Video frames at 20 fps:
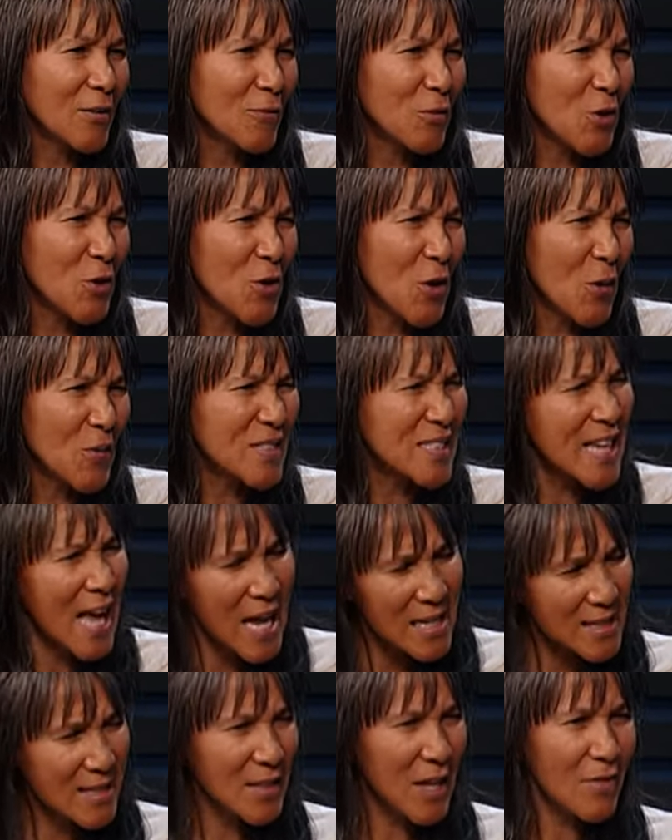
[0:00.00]
You mm. know, it's
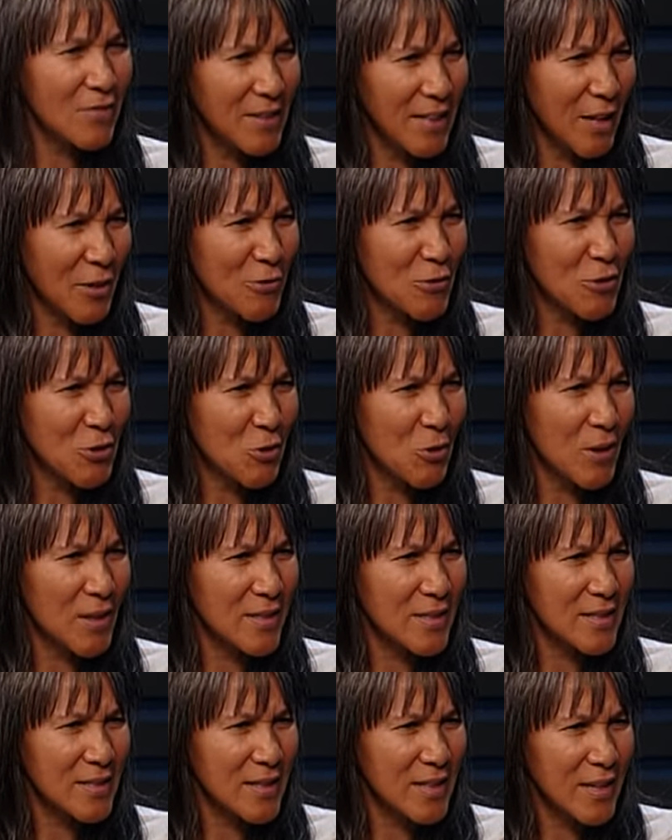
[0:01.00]
God's mm. love letter to
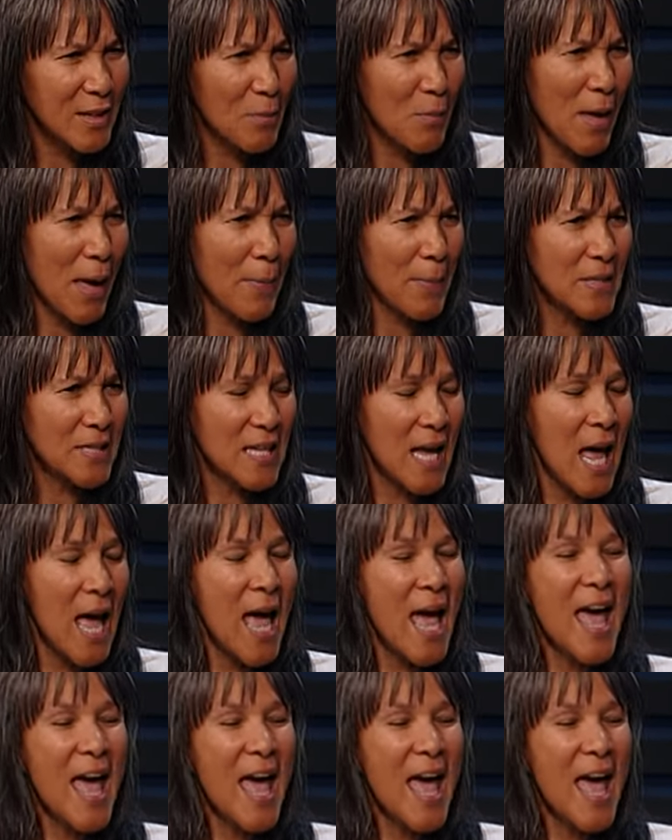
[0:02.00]
us, the Ten Commandments.